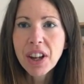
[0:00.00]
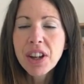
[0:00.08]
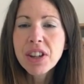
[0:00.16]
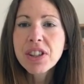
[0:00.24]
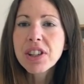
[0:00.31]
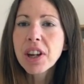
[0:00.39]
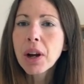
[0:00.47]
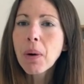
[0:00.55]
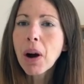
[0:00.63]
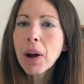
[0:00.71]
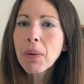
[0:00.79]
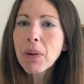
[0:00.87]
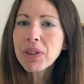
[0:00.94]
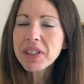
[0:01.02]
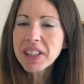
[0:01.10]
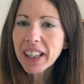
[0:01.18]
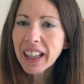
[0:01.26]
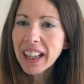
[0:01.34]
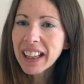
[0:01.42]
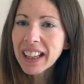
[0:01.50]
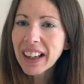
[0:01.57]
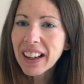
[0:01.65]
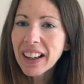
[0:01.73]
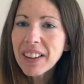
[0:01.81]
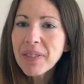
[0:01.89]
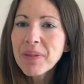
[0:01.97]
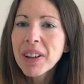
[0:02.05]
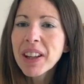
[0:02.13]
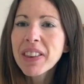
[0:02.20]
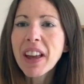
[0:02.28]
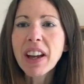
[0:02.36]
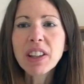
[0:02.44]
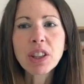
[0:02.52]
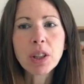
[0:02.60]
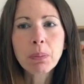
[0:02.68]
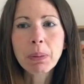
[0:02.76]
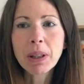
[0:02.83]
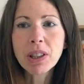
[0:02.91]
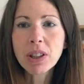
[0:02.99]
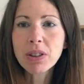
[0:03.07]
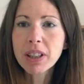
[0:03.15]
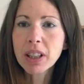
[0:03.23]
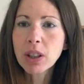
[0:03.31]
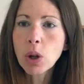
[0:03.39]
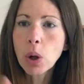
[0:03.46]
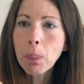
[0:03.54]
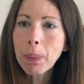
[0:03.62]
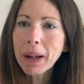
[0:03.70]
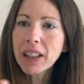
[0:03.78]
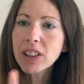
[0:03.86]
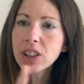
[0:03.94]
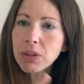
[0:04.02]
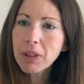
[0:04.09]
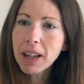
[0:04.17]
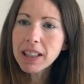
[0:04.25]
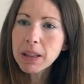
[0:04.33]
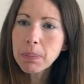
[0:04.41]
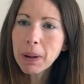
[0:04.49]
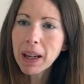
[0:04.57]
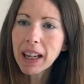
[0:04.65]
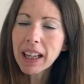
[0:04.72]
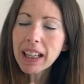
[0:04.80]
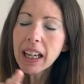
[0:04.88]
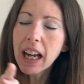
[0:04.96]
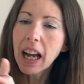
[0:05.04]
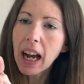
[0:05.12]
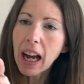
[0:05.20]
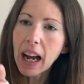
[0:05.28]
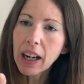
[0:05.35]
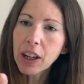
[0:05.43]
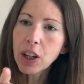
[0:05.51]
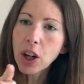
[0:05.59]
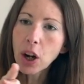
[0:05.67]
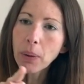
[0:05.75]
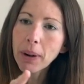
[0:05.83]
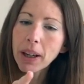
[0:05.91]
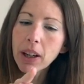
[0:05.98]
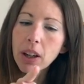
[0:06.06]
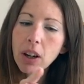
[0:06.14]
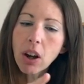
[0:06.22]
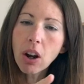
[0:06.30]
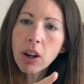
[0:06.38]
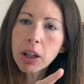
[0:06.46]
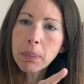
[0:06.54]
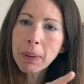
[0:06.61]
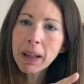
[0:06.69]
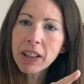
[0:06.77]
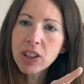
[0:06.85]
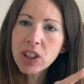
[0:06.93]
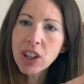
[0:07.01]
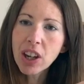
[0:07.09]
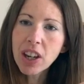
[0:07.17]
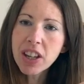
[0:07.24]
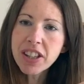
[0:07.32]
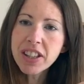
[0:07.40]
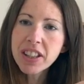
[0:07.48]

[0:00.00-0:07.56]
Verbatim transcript: So I want to hear that you've been using your picture recipe and going along the pictures